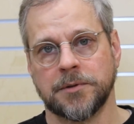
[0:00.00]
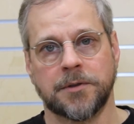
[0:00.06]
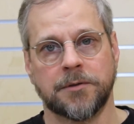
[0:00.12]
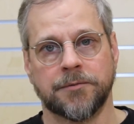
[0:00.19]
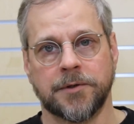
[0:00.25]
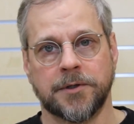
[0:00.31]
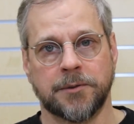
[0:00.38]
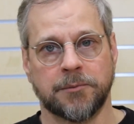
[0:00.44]

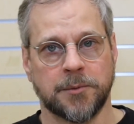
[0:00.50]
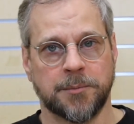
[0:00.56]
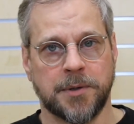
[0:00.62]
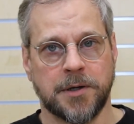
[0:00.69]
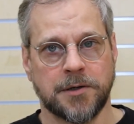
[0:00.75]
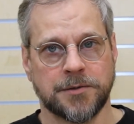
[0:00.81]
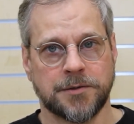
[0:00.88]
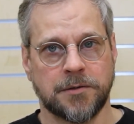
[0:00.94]
if any
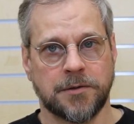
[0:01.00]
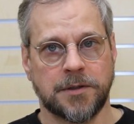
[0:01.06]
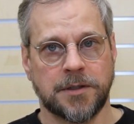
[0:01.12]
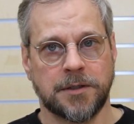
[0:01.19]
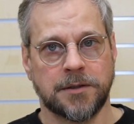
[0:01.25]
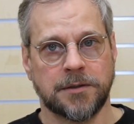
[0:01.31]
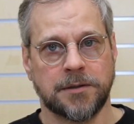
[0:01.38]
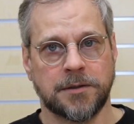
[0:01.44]
repairs are
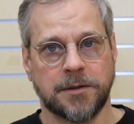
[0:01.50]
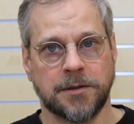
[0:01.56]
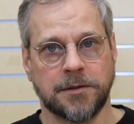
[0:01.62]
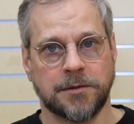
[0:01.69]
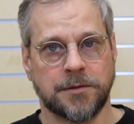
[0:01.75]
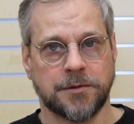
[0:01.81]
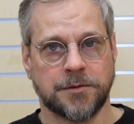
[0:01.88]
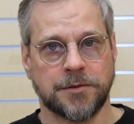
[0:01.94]
needed in
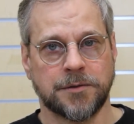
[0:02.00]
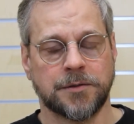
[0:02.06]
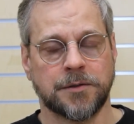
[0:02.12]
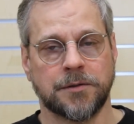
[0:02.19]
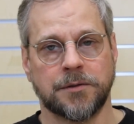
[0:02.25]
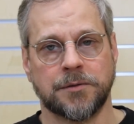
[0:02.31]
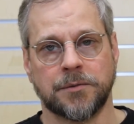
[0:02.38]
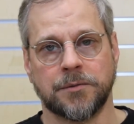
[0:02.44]
addition to
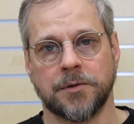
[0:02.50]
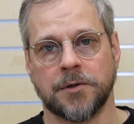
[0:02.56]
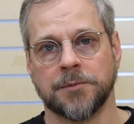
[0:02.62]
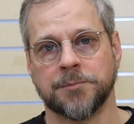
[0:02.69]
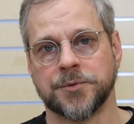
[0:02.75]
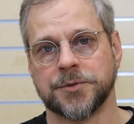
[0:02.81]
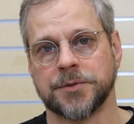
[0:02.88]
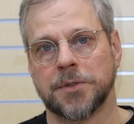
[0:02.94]
the
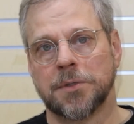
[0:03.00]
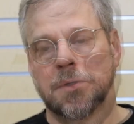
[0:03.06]
tune-ups.